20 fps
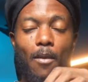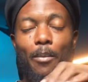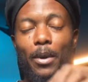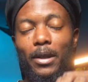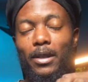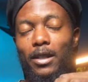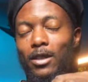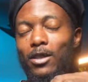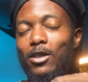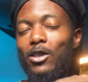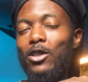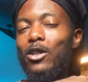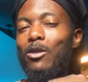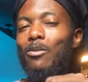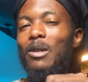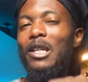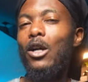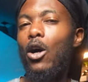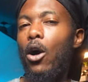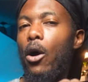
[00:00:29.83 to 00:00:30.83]
But this is gonna
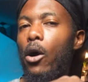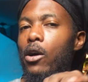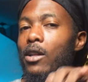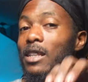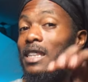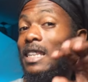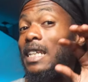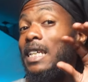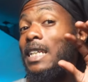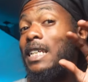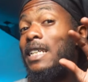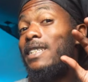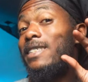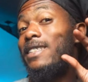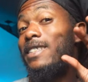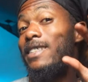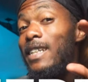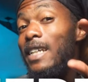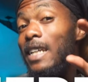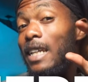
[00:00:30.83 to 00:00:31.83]
be called the
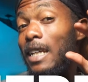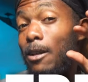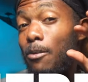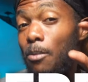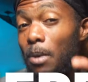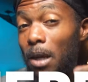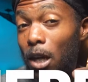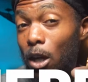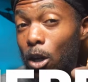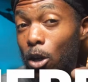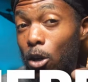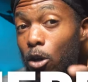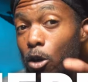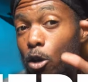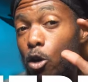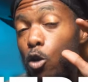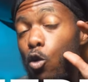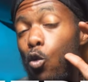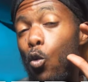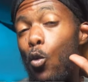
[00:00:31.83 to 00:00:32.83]

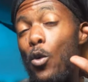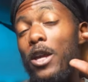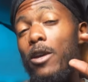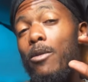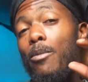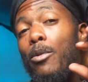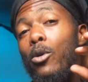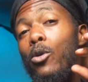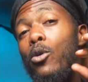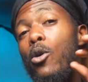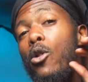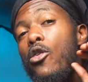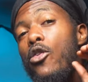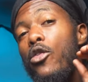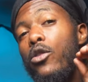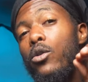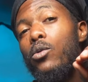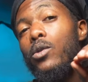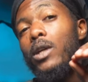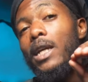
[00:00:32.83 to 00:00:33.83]
Cinepeer Weebill
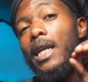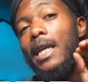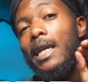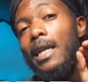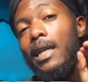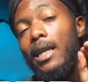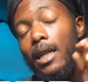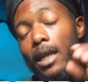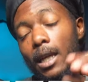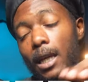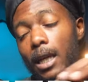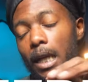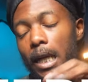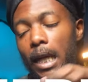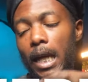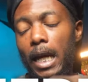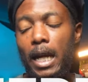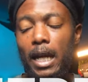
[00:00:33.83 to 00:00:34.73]
3E.